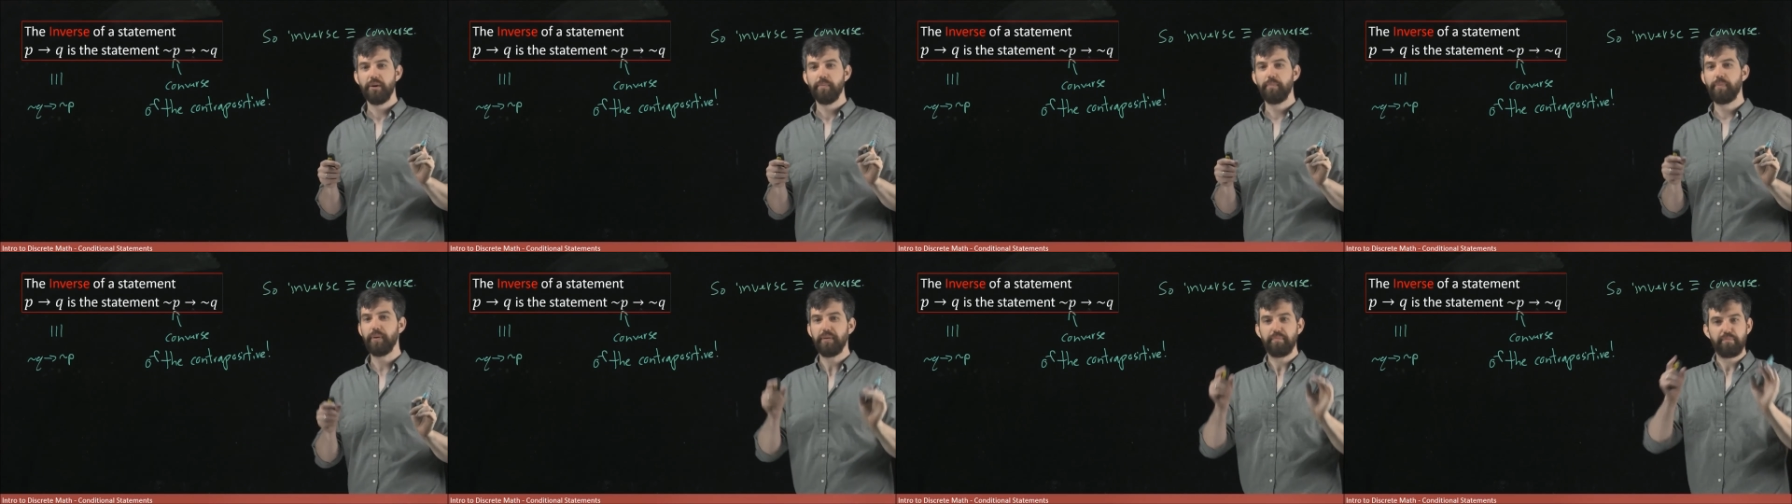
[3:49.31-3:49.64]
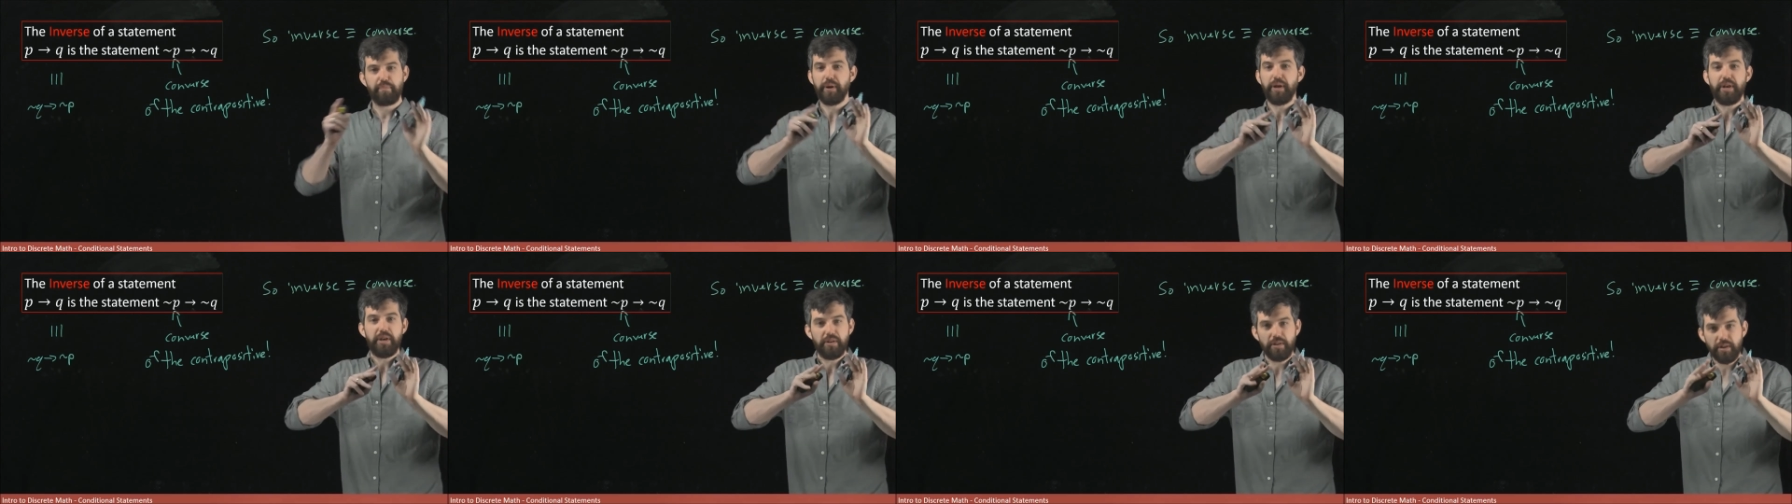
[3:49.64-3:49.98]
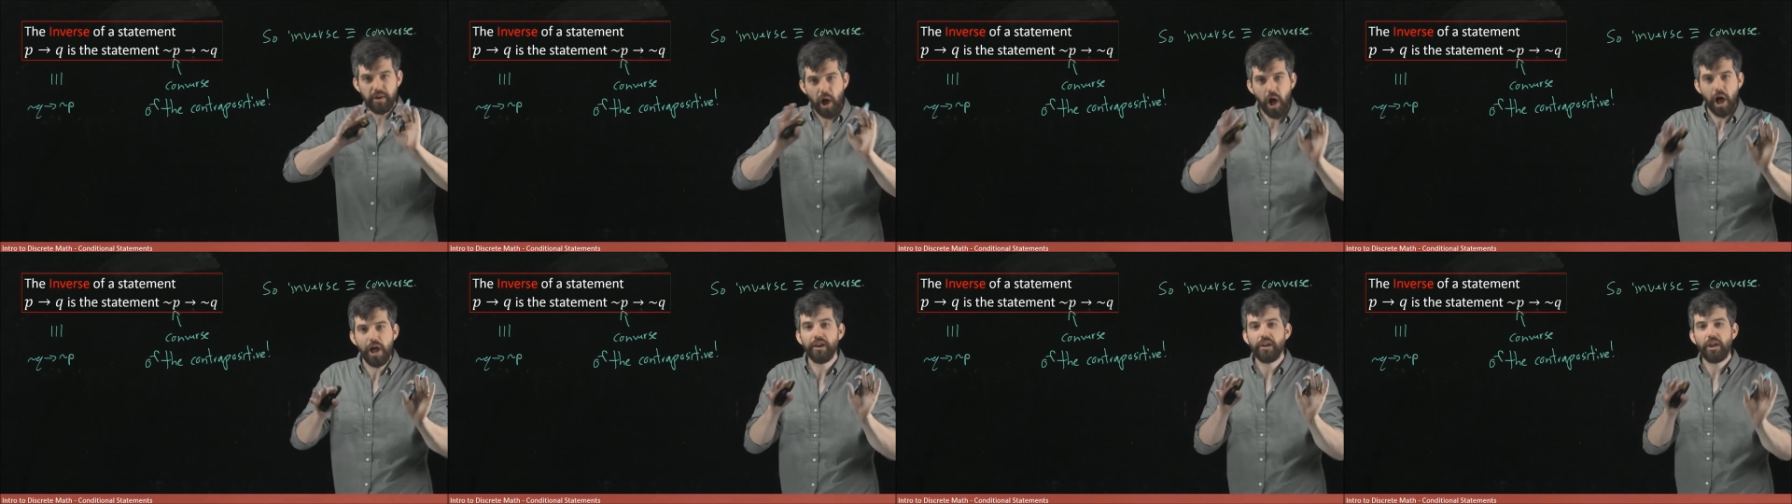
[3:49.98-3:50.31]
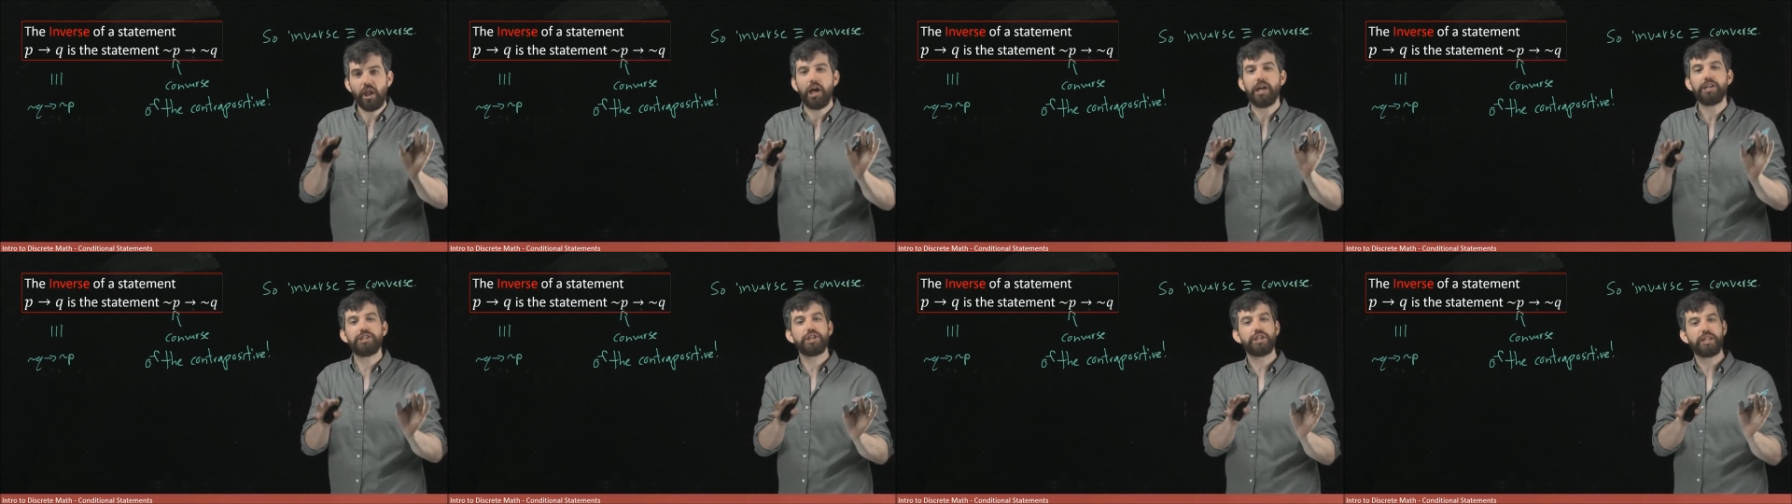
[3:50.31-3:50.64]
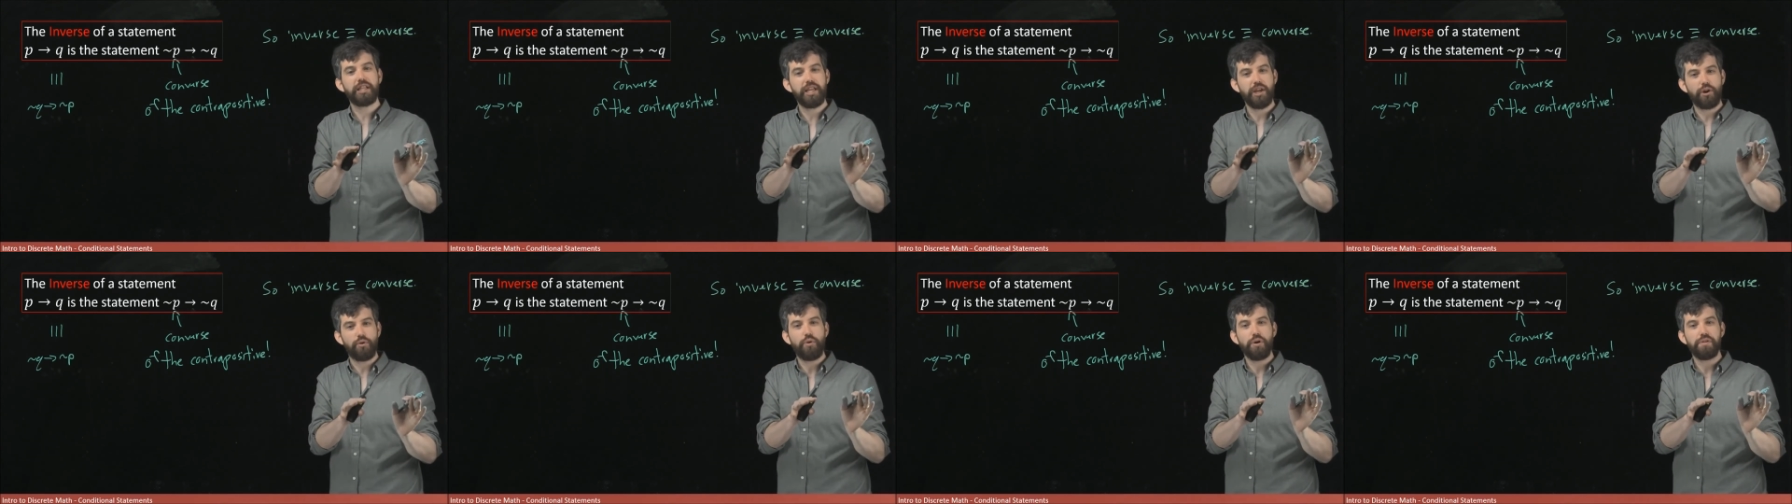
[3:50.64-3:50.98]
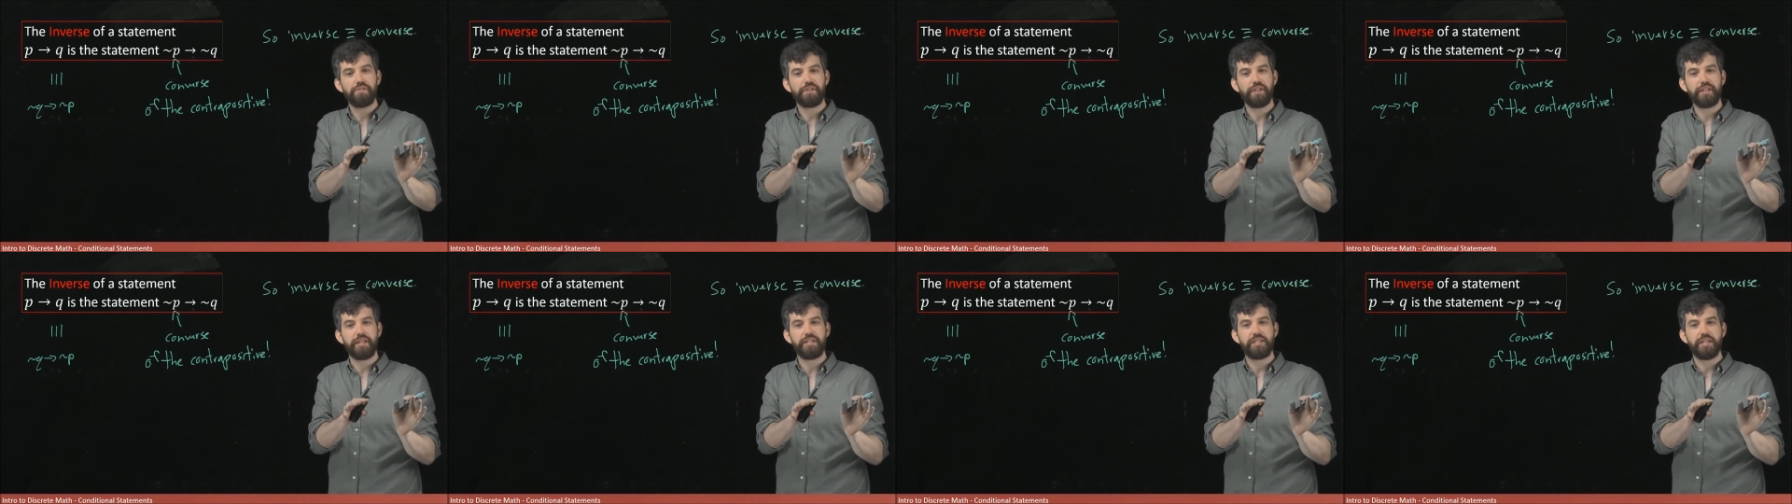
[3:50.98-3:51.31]
but, but not logically
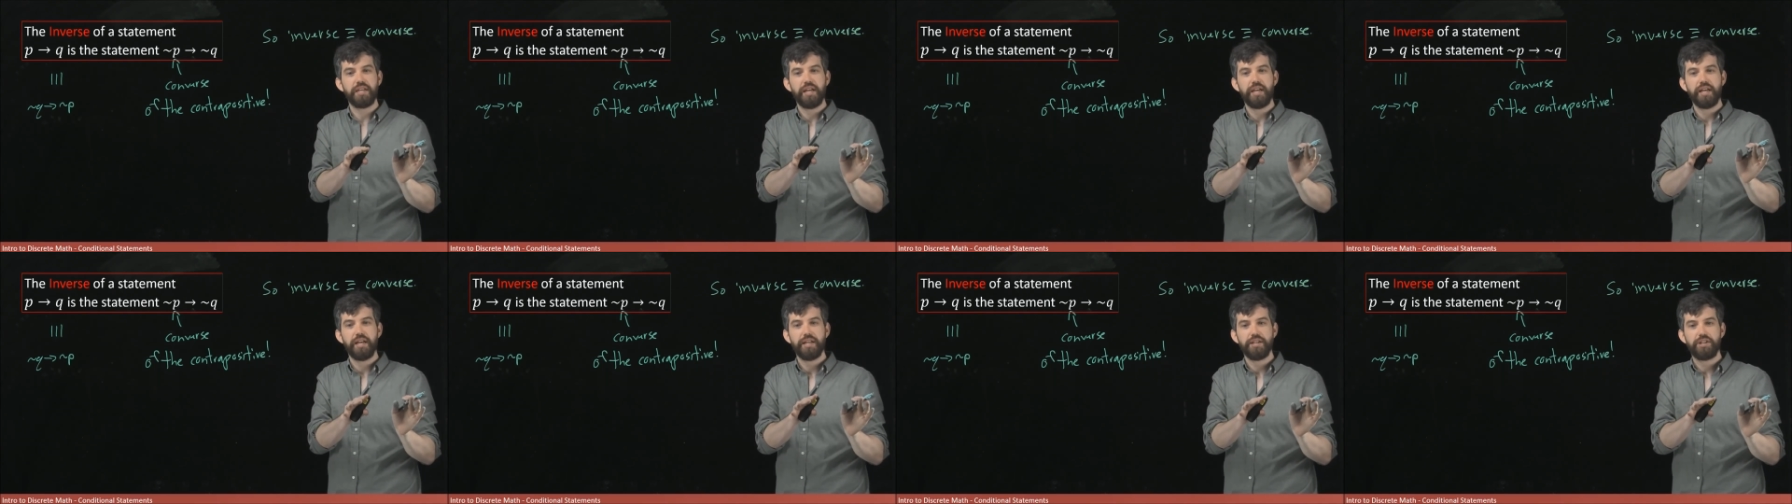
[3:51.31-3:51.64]
equivalent